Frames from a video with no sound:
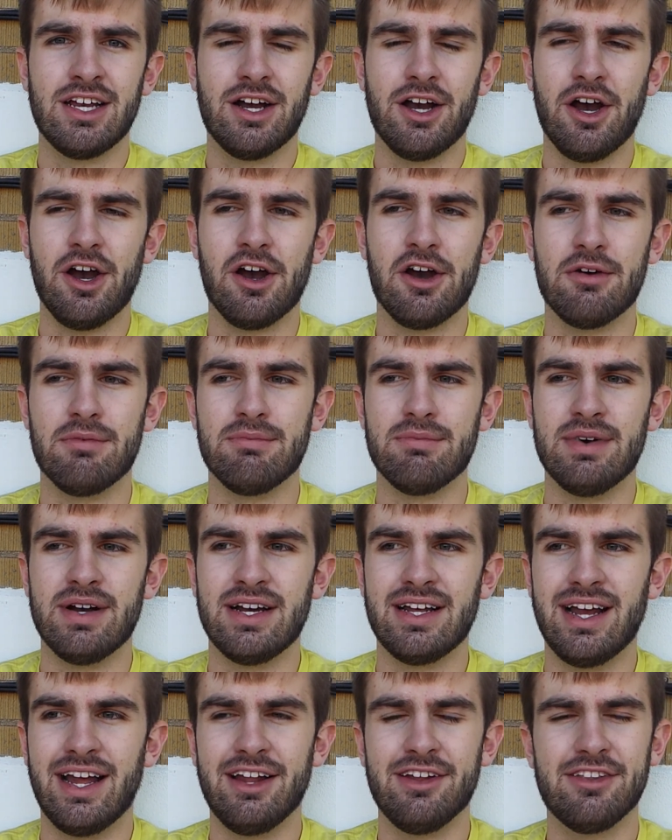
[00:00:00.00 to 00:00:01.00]

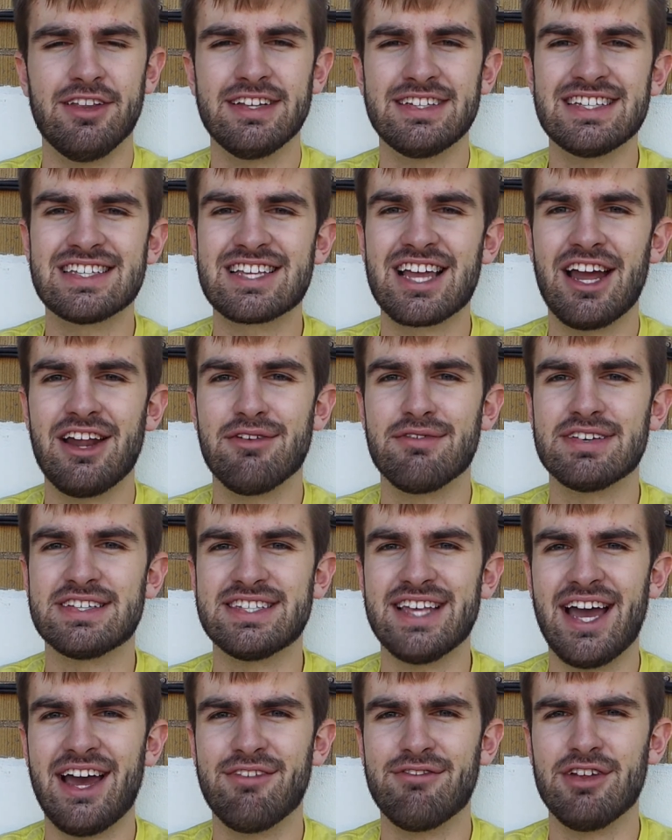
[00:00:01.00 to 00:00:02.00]
And this is kind of a
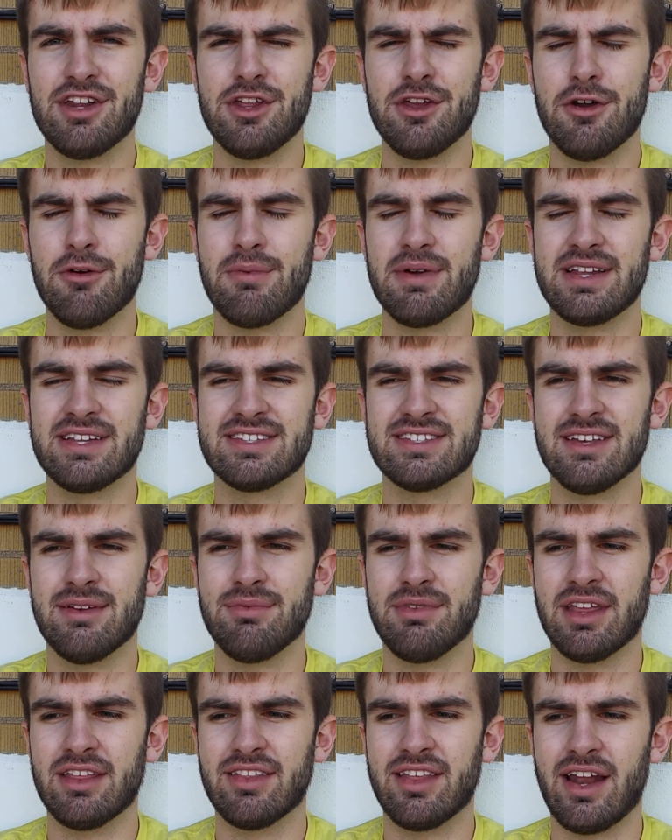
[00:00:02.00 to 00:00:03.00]
sad video, but it's
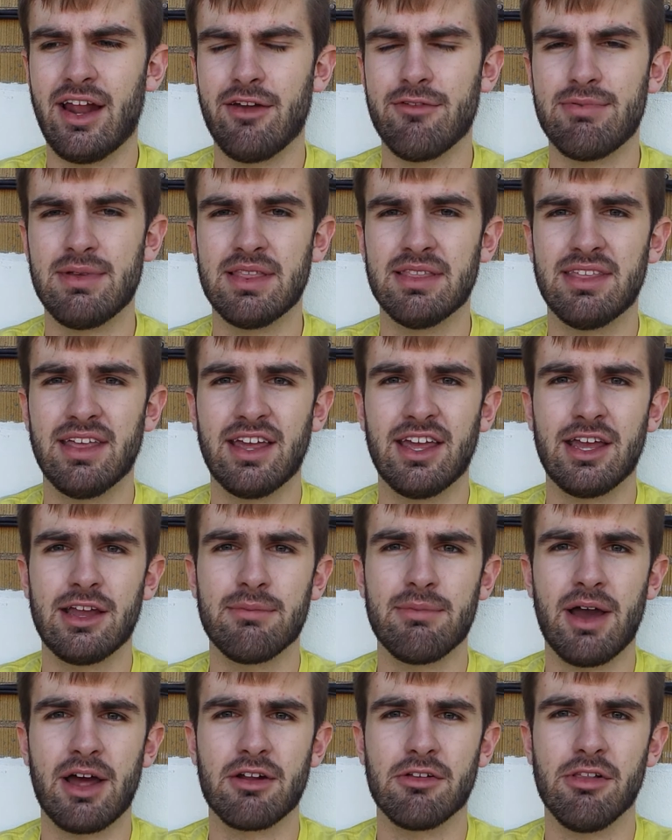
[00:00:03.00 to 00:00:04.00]
something that I've been thinking
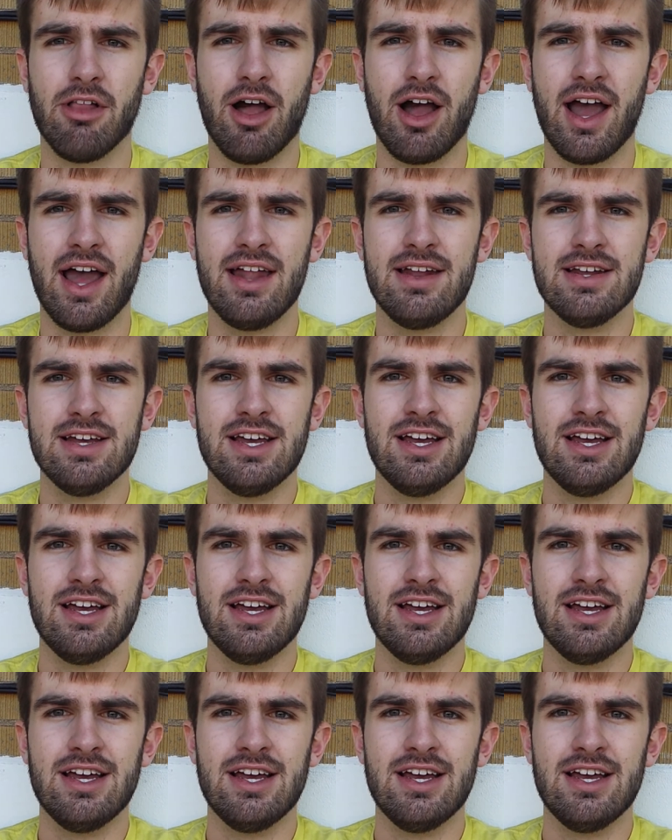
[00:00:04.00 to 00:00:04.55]
about a lot.